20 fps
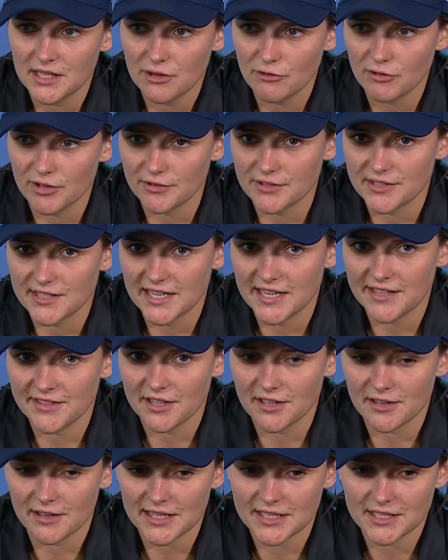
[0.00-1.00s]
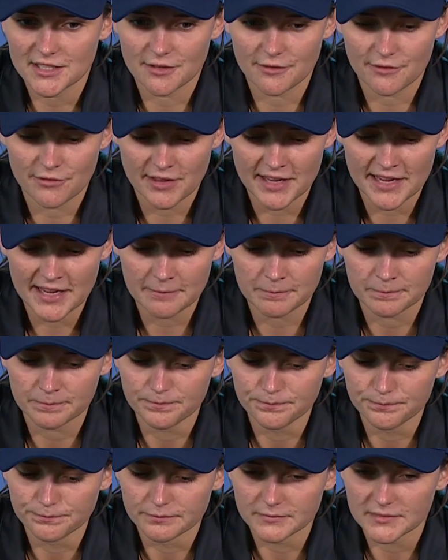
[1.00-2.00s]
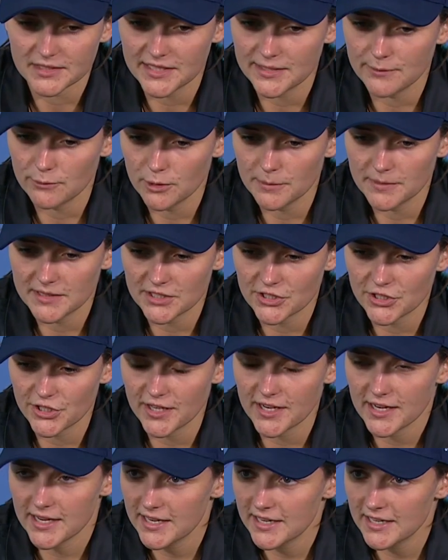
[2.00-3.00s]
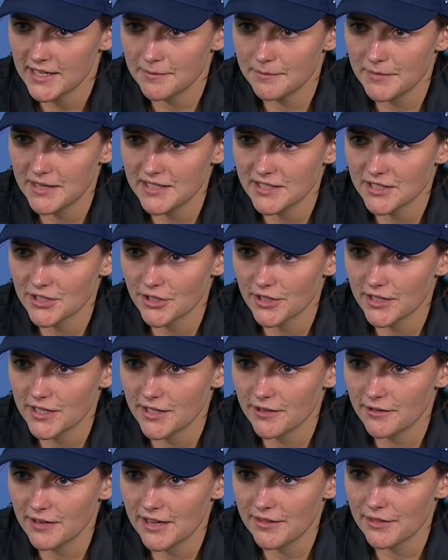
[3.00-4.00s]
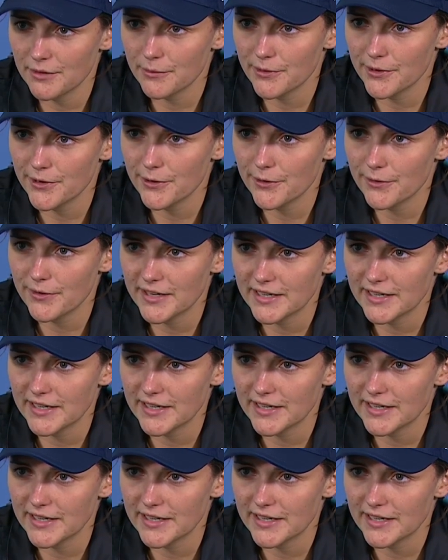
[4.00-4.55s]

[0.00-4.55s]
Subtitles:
we've seen the likes of that in women's cricket and in men's cricket around the world,